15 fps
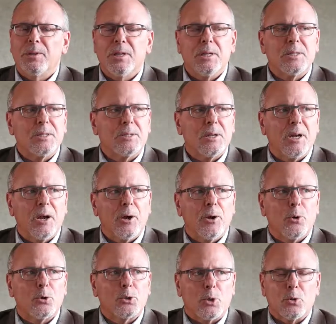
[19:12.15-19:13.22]
But these
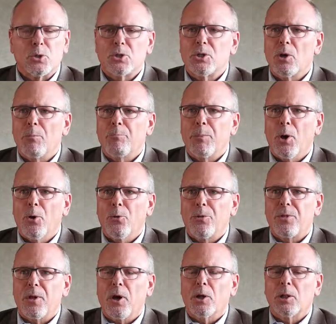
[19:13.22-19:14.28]
scenarios are still
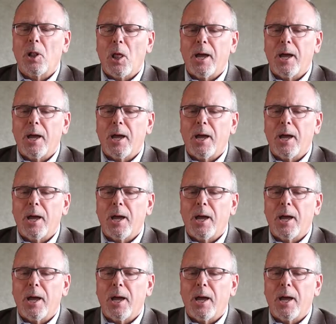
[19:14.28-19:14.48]
both